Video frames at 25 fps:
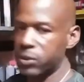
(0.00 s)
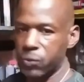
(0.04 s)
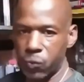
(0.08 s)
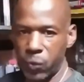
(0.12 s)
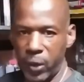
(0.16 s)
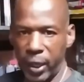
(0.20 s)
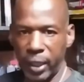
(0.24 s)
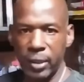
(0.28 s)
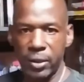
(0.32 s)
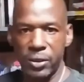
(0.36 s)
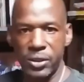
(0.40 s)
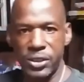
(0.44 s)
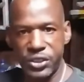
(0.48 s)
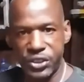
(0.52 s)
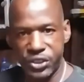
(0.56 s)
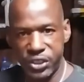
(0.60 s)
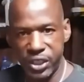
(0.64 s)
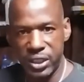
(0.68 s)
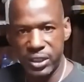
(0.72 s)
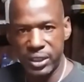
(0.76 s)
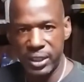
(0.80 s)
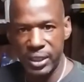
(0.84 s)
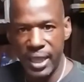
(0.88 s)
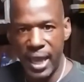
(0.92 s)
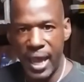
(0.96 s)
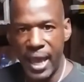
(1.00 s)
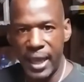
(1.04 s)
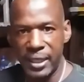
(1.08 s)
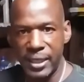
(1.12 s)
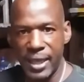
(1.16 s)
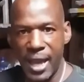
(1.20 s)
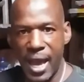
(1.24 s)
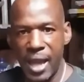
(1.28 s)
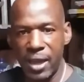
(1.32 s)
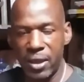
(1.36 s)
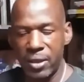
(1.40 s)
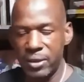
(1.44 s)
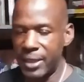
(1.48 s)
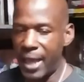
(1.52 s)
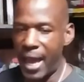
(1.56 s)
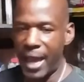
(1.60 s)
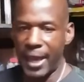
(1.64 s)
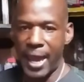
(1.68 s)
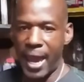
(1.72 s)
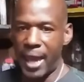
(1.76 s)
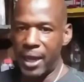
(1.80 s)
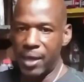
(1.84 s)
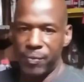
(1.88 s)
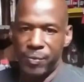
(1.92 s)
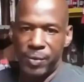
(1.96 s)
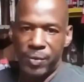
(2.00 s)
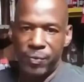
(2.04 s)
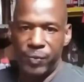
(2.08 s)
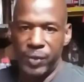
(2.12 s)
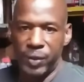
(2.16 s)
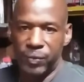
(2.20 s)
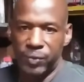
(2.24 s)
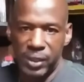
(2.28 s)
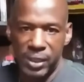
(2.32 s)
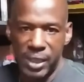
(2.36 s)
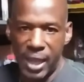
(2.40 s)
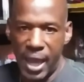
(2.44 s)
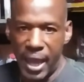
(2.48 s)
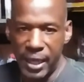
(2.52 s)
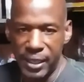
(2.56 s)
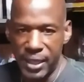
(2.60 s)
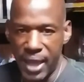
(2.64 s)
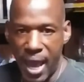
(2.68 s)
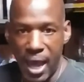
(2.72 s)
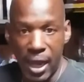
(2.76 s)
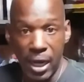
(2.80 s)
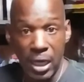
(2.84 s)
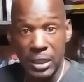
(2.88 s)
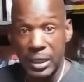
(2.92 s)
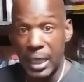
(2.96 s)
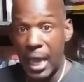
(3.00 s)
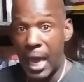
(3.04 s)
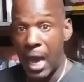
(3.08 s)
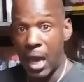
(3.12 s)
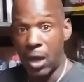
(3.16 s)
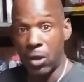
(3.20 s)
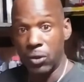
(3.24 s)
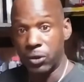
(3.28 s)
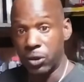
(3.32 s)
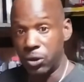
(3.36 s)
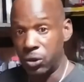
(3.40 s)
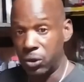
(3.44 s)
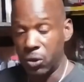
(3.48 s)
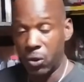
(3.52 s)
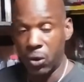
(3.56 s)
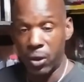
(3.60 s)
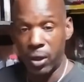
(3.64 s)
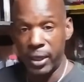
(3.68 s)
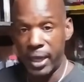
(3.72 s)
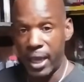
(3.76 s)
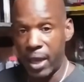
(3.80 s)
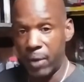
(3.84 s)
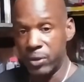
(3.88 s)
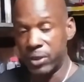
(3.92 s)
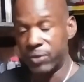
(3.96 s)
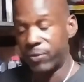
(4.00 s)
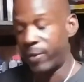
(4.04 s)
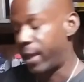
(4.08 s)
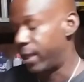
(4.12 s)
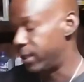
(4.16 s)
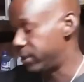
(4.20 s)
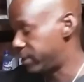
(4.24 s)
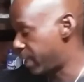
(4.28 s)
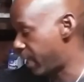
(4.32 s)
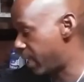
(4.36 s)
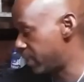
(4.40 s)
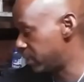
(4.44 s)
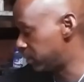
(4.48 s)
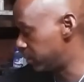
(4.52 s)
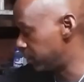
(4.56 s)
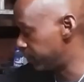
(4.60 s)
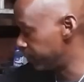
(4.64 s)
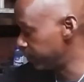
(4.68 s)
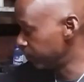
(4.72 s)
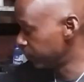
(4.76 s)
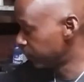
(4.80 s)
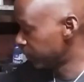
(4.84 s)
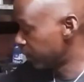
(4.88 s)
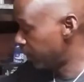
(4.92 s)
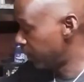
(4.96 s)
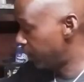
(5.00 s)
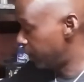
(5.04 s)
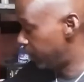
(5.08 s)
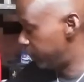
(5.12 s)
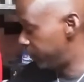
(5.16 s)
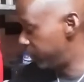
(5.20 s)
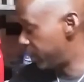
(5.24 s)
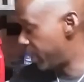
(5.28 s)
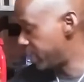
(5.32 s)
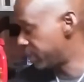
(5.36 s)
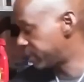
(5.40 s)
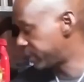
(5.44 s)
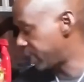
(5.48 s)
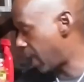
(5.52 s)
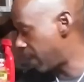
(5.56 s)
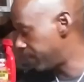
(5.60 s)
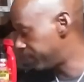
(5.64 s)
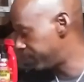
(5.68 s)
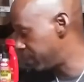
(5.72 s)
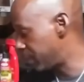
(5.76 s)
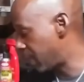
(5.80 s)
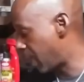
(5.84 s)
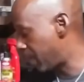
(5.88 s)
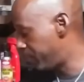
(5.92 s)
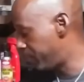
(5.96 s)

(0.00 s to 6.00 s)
regular $69. I got it for $59 out the door. That was fantastic. Then I stopped and I